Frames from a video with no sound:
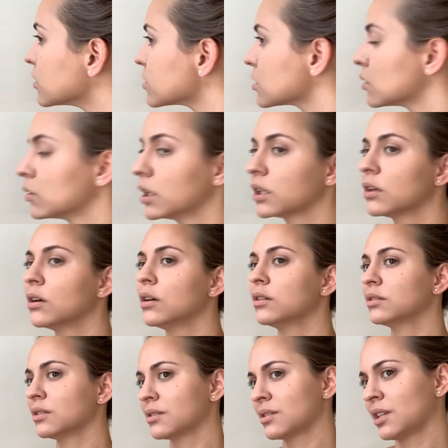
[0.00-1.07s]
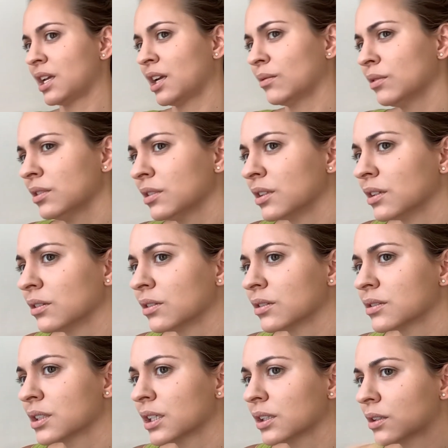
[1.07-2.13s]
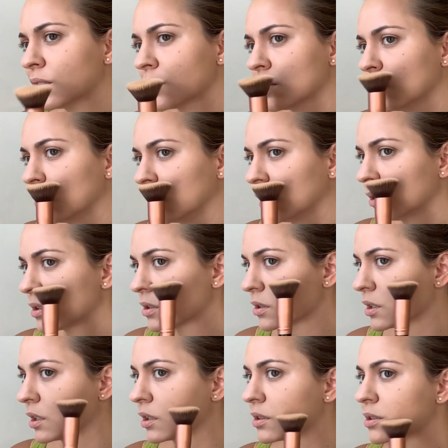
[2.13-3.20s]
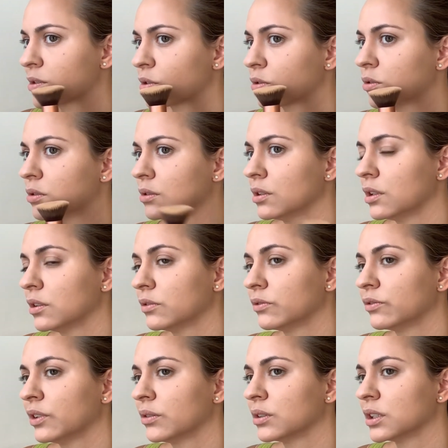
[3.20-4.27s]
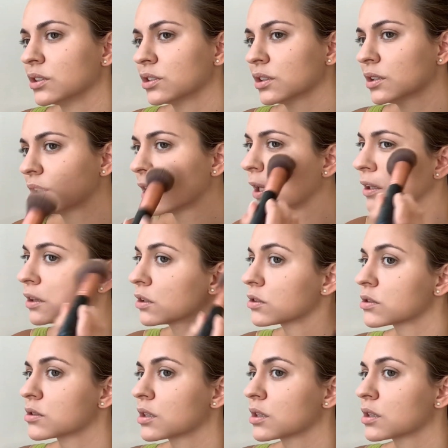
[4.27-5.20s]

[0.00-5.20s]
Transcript: so like on this camera, it looks like there's a weird just like circle of foundation, and there's,